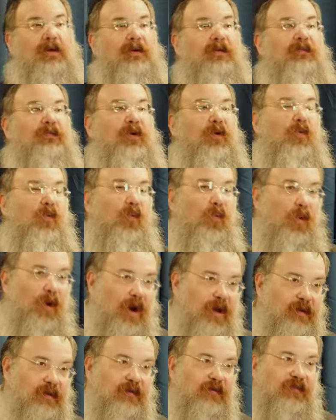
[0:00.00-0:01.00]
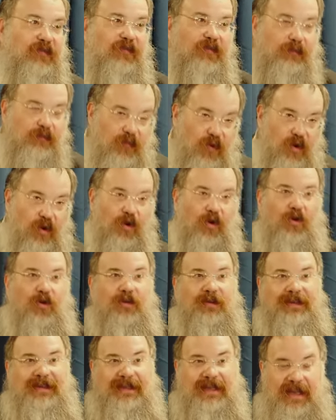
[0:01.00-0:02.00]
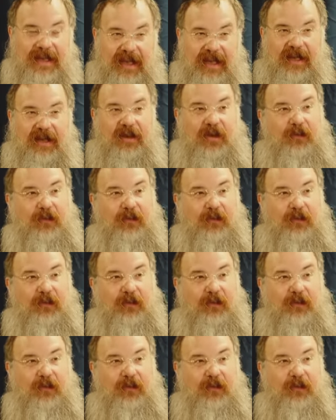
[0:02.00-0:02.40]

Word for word: For one small deed